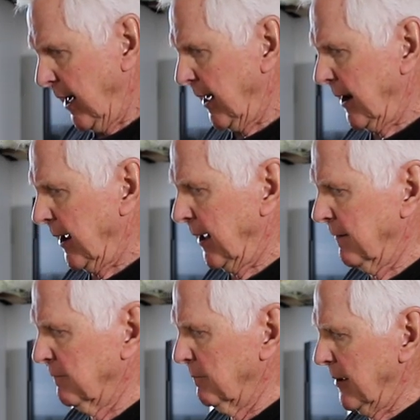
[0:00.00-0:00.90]
and I
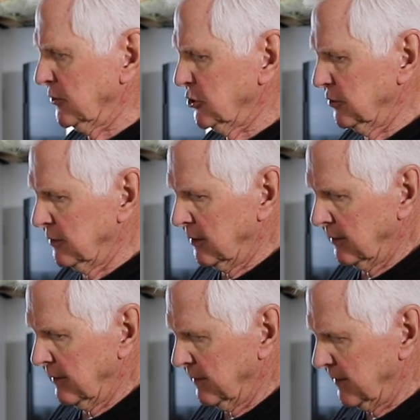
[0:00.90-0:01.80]
have measured
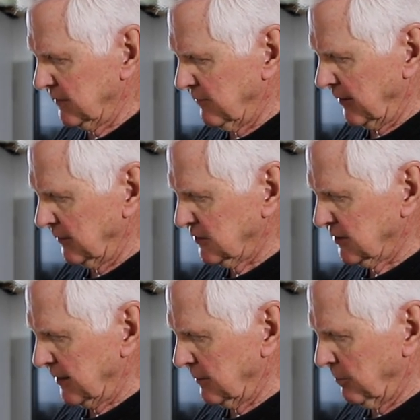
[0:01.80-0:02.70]
the very
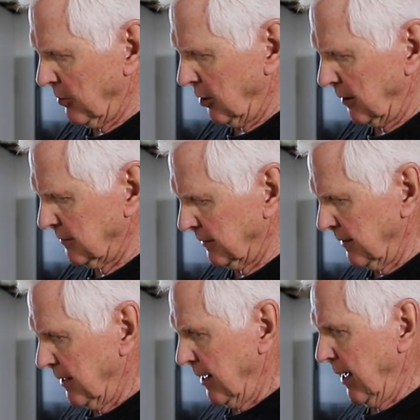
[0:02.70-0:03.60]
center part,
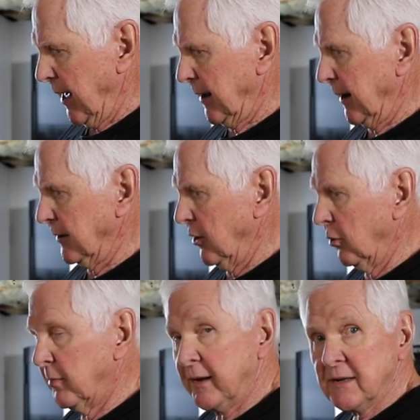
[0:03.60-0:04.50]
and I
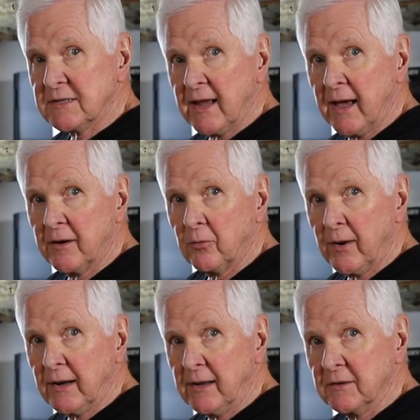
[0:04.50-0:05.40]
know because they had a
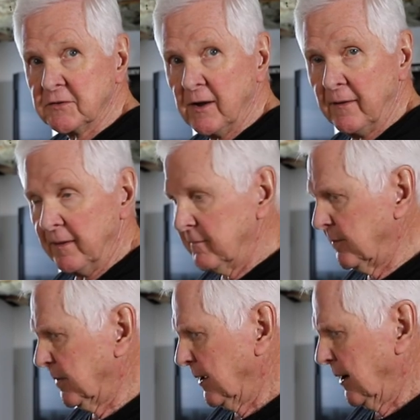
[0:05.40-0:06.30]
radius on
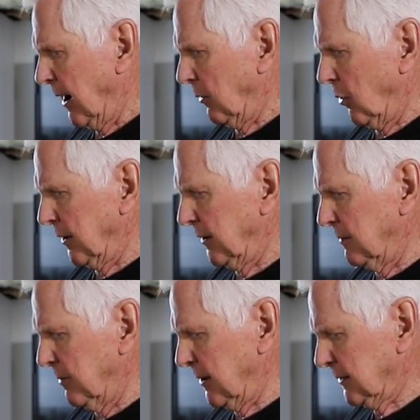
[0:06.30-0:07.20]
them, I wanted
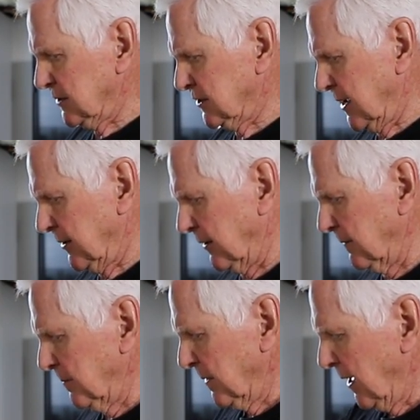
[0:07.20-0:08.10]
to be at the
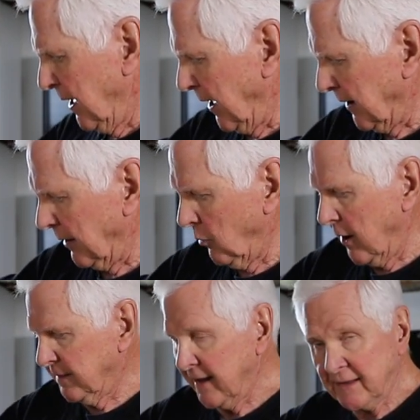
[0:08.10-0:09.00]
center, and I
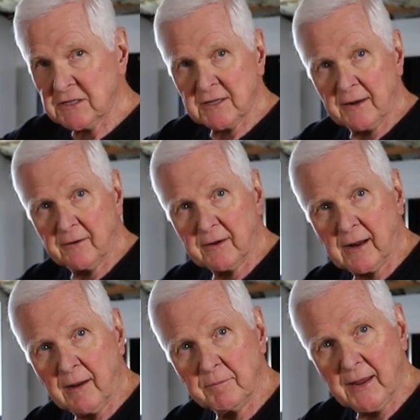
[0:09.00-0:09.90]
want that center to
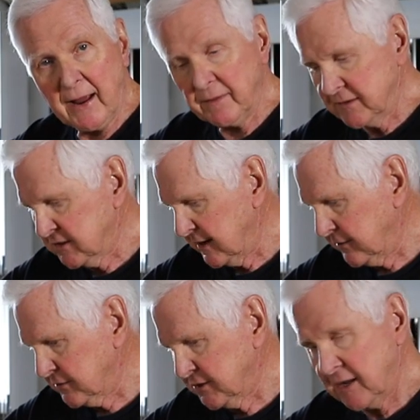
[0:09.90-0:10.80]
come down the
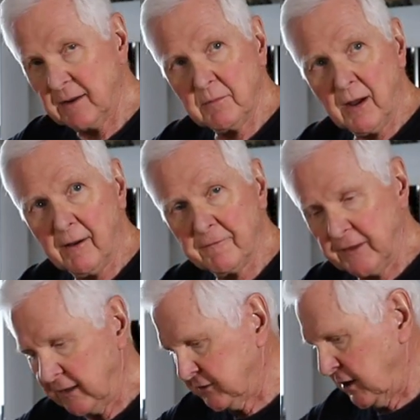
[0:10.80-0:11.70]
center seam of
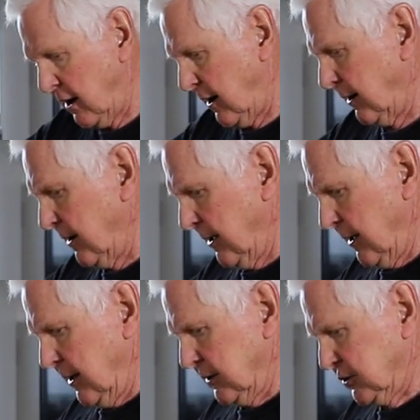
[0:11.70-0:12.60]
the guitar.
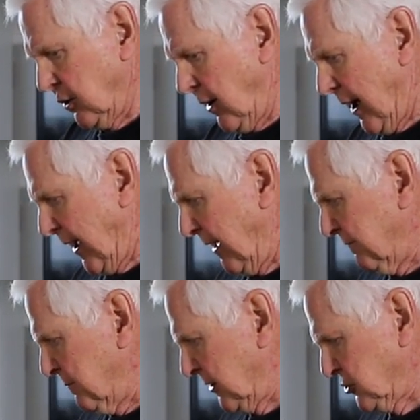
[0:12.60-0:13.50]
So I
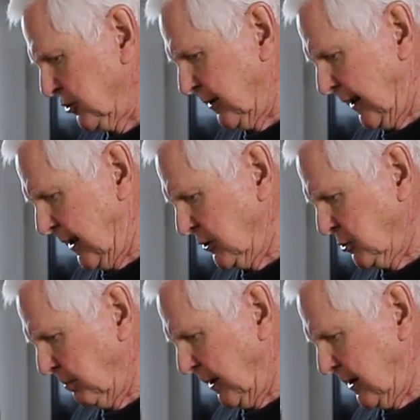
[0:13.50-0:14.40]
have measured
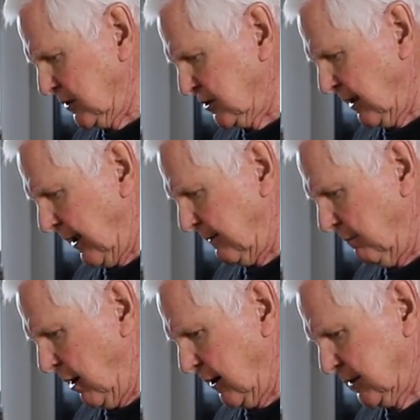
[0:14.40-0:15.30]
each piece and
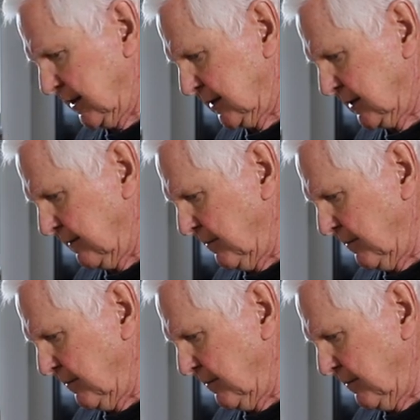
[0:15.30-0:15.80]
marked it